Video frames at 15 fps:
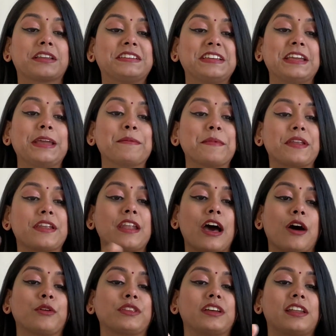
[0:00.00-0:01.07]
team, and
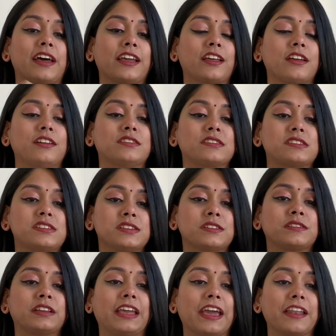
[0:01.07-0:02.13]
now they're like, it's
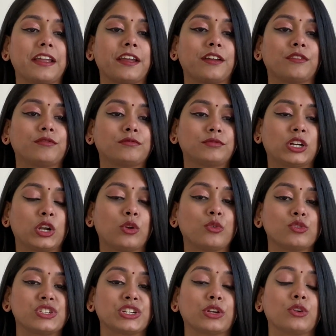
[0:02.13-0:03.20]
getting
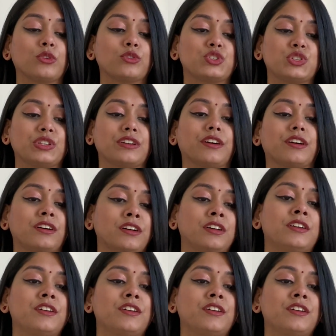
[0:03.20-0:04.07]
closer and closer to the